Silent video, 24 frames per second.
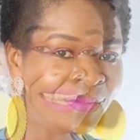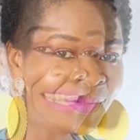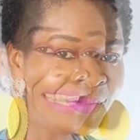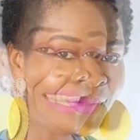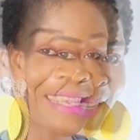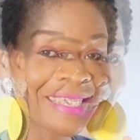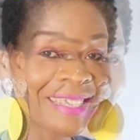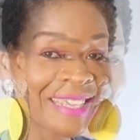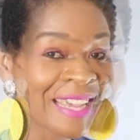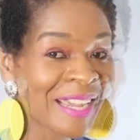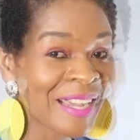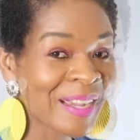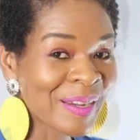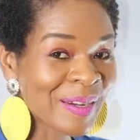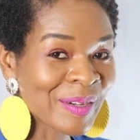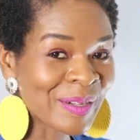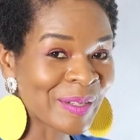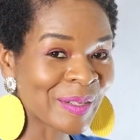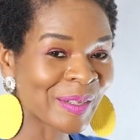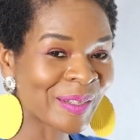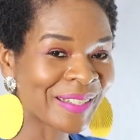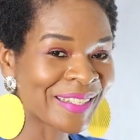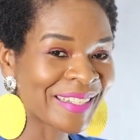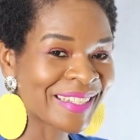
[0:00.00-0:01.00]

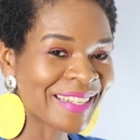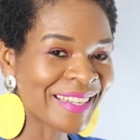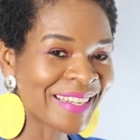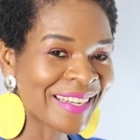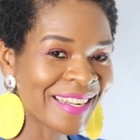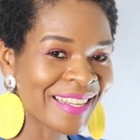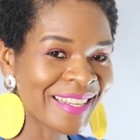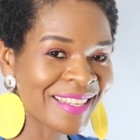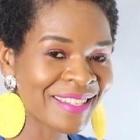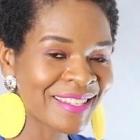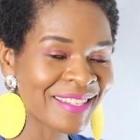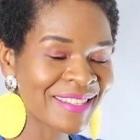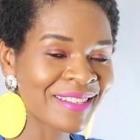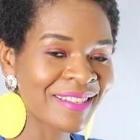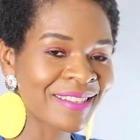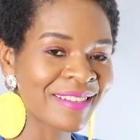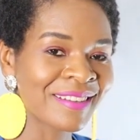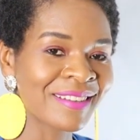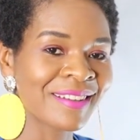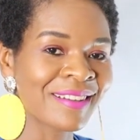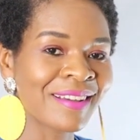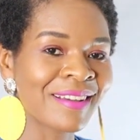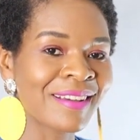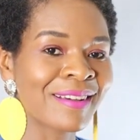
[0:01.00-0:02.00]
Second on the list
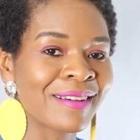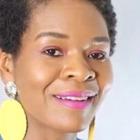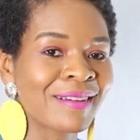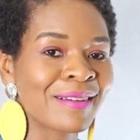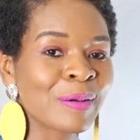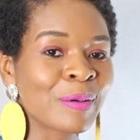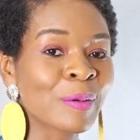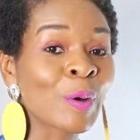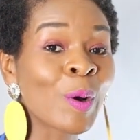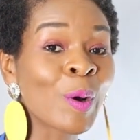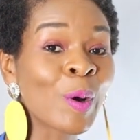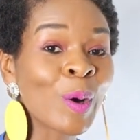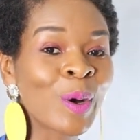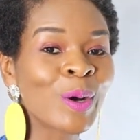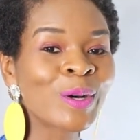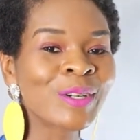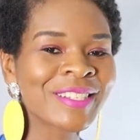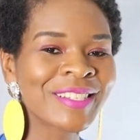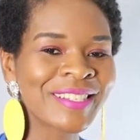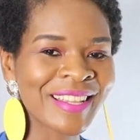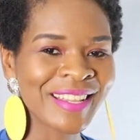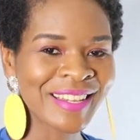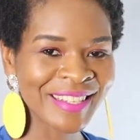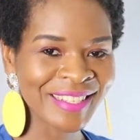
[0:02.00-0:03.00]
are call
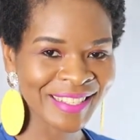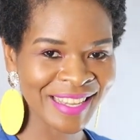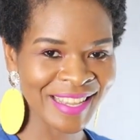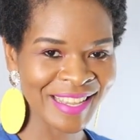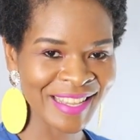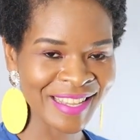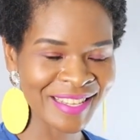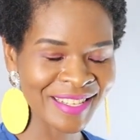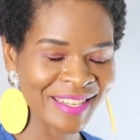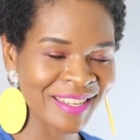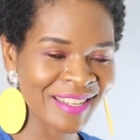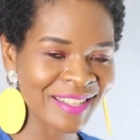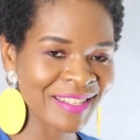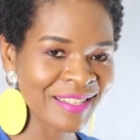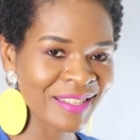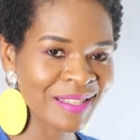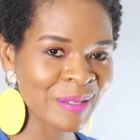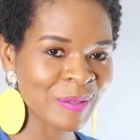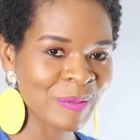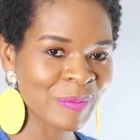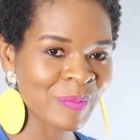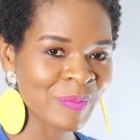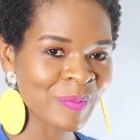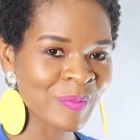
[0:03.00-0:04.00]
center
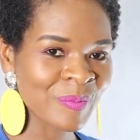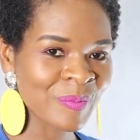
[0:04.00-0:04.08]
agents.